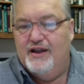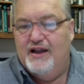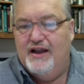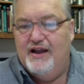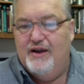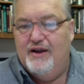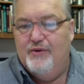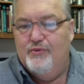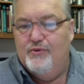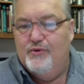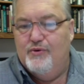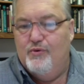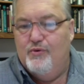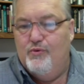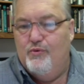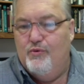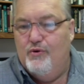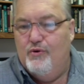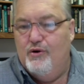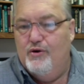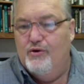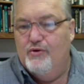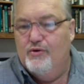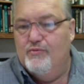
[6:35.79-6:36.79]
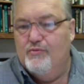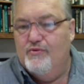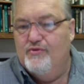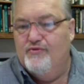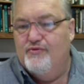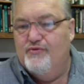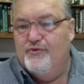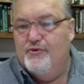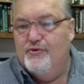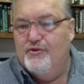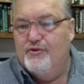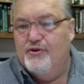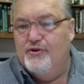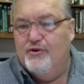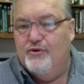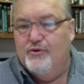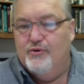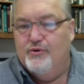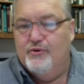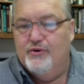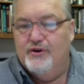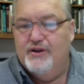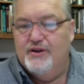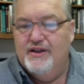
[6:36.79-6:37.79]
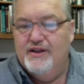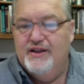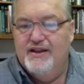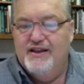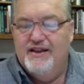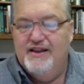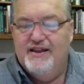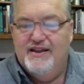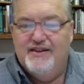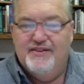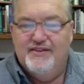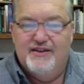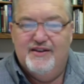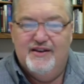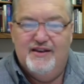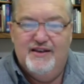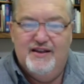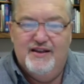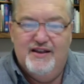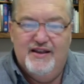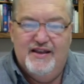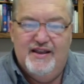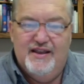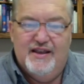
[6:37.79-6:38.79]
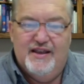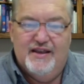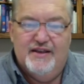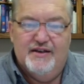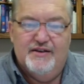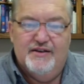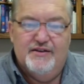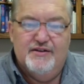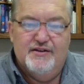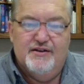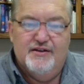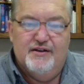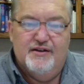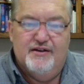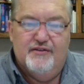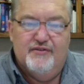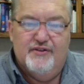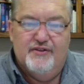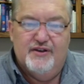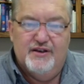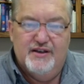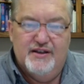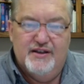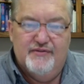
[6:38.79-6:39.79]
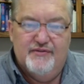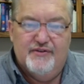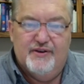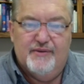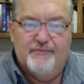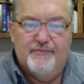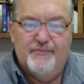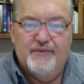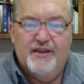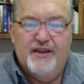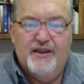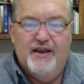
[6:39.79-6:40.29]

I will walk before the Lord in the land of the living.